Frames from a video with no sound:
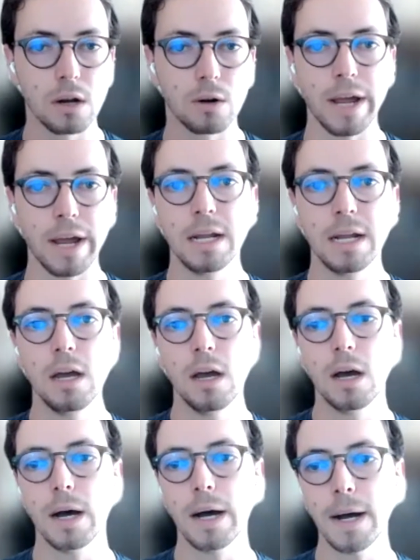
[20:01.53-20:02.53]
right?
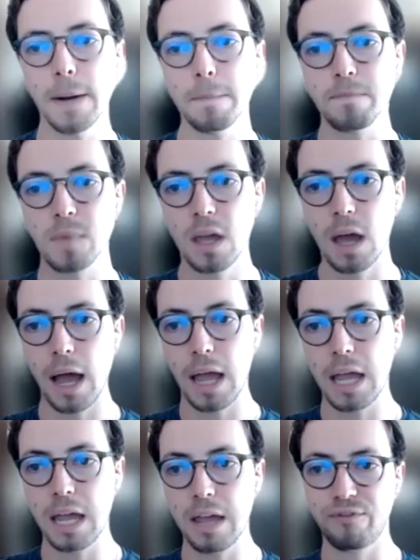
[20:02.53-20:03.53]

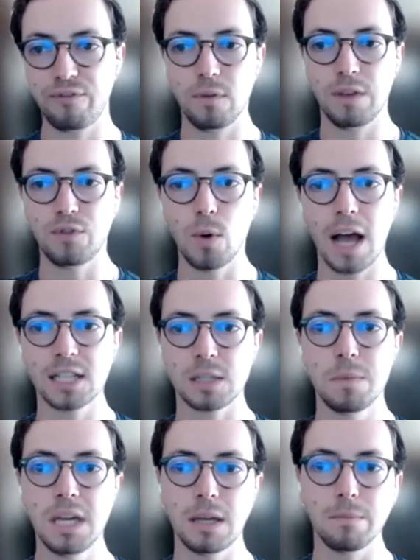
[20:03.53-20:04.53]
If you ask me,